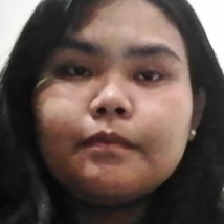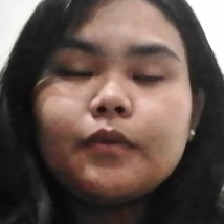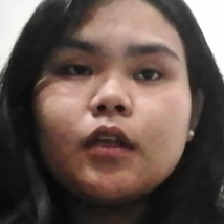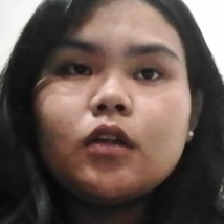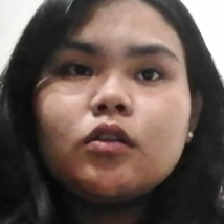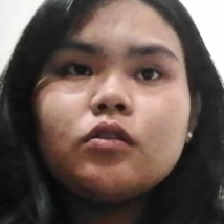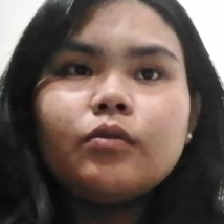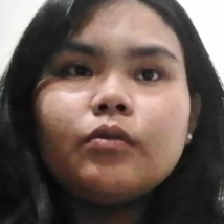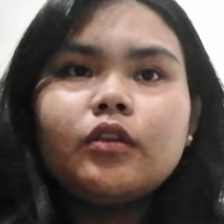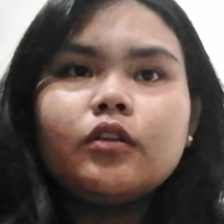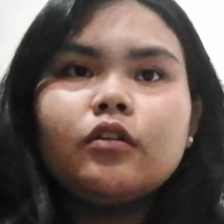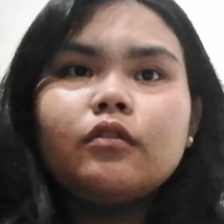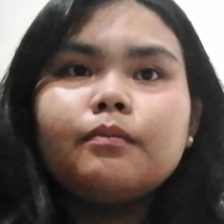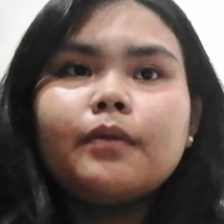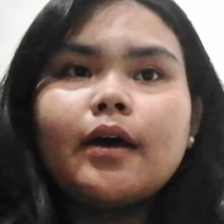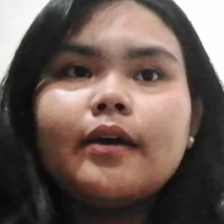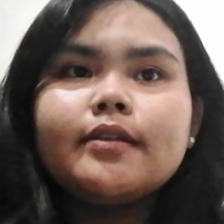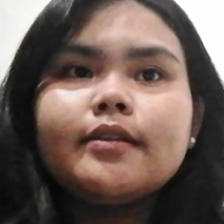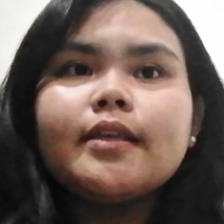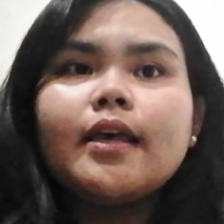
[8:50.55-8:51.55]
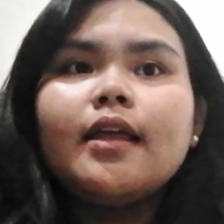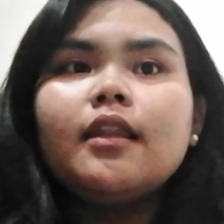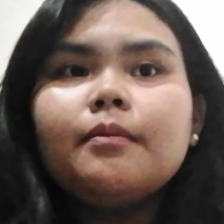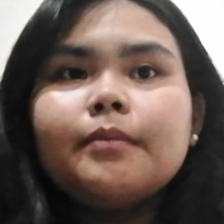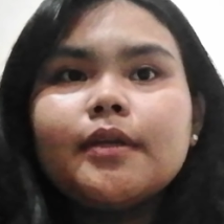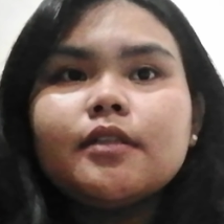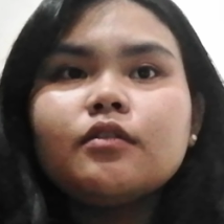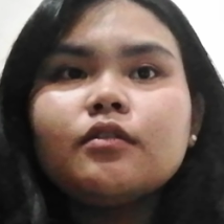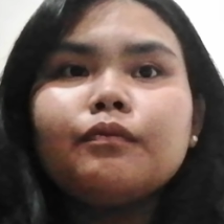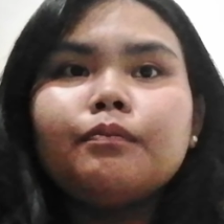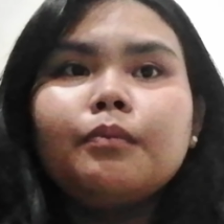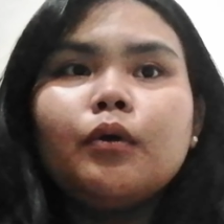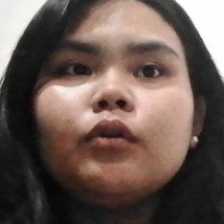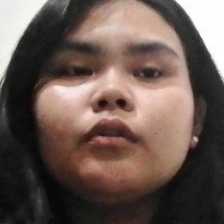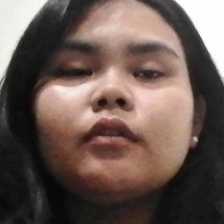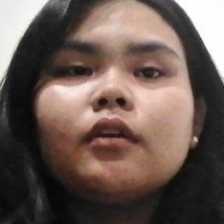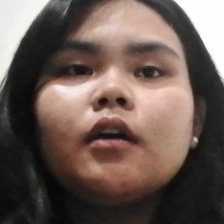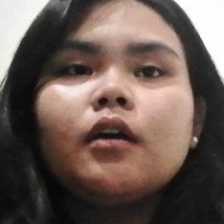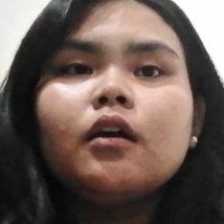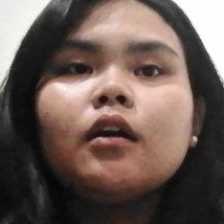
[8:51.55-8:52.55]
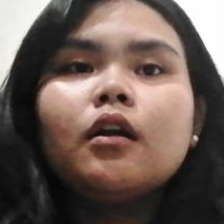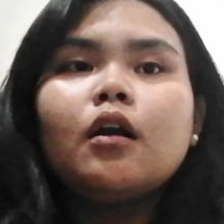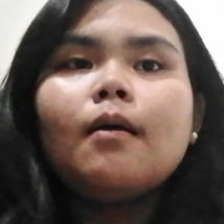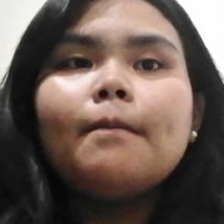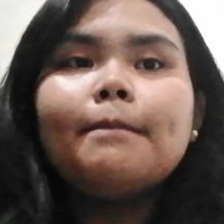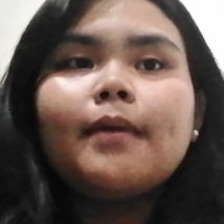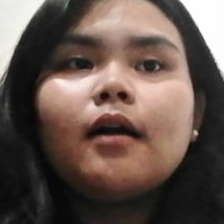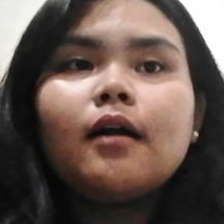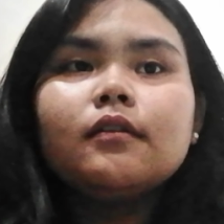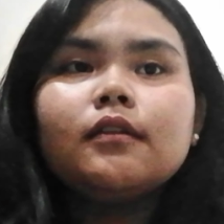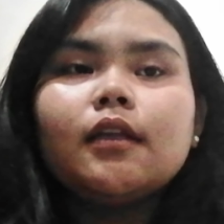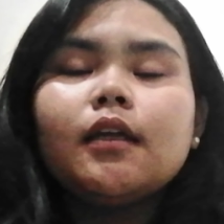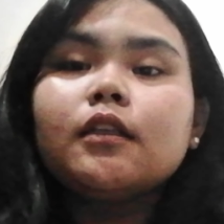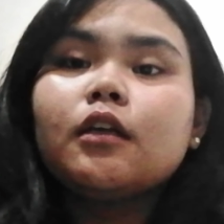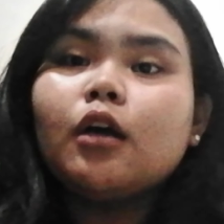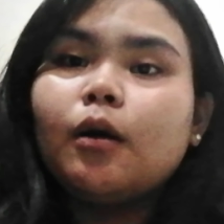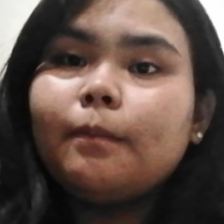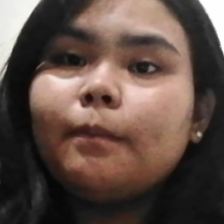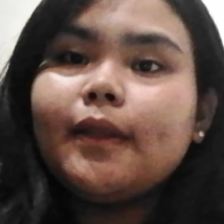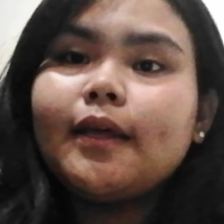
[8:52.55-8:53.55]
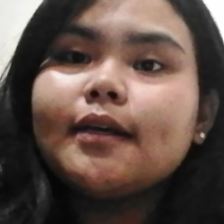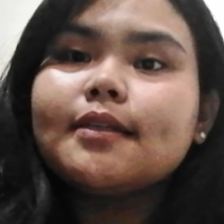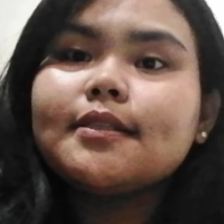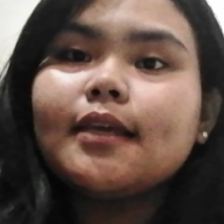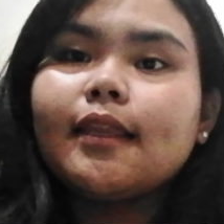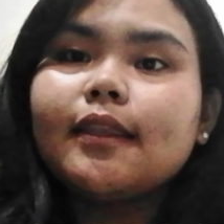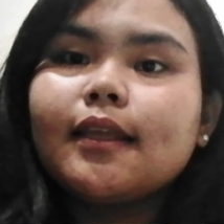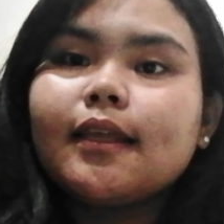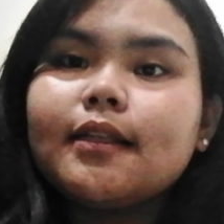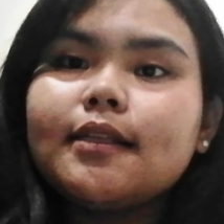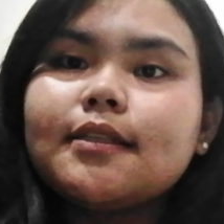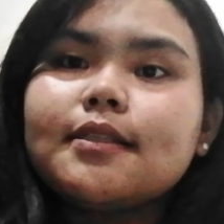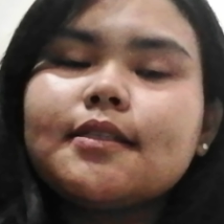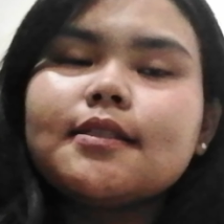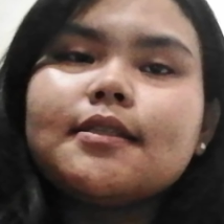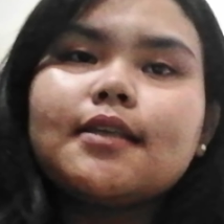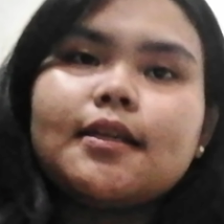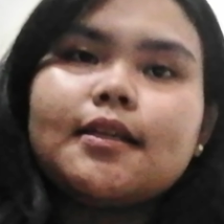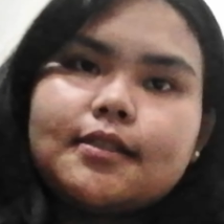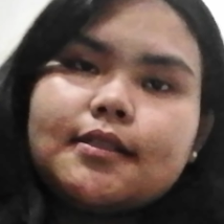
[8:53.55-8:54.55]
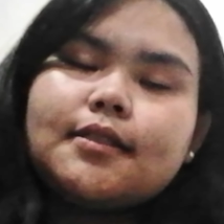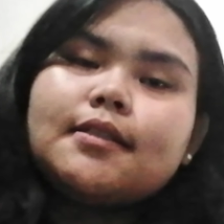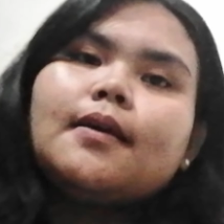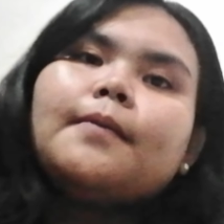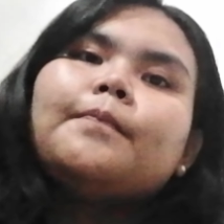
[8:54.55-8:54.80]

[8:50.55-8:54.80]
So it combines elements of both compound and complex sentences.